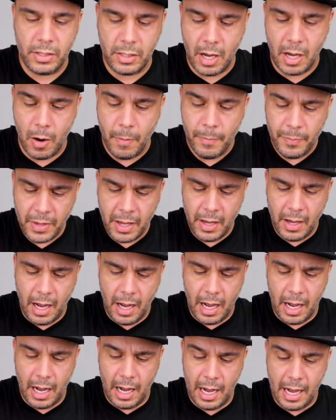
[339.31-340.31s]
So
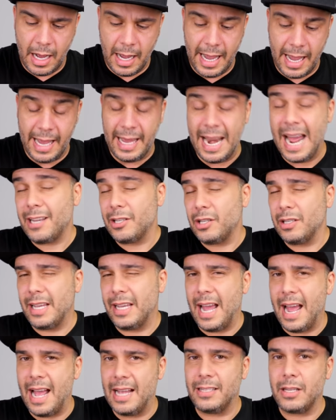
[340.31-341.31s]
it
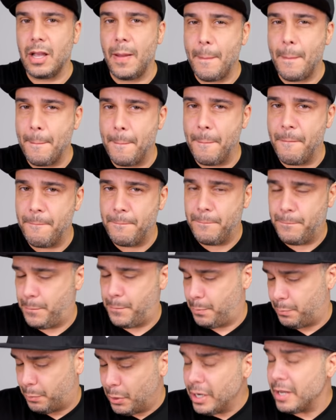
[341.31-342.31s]
actually has
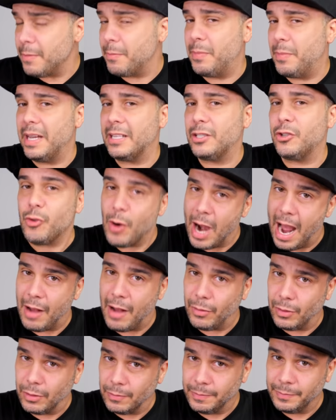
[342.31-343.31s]
pretty big
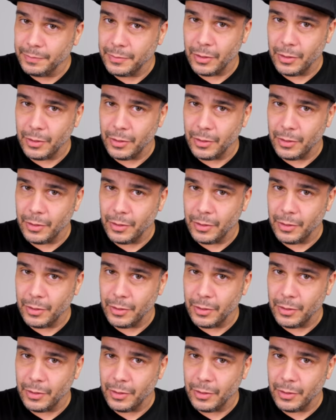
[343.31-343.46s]
travel.